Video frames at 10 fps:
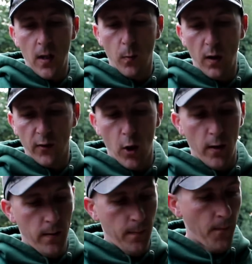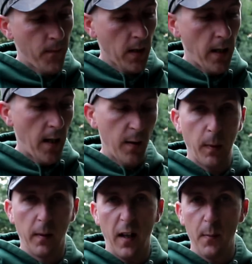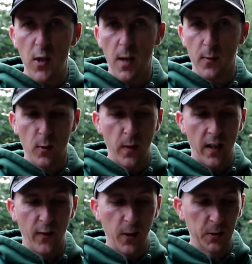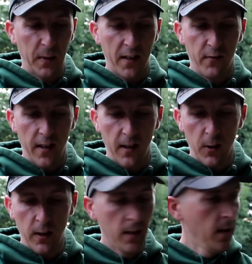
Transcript: And what I've got, you probably get them cheaper somewhere if you look, but I didn't really look.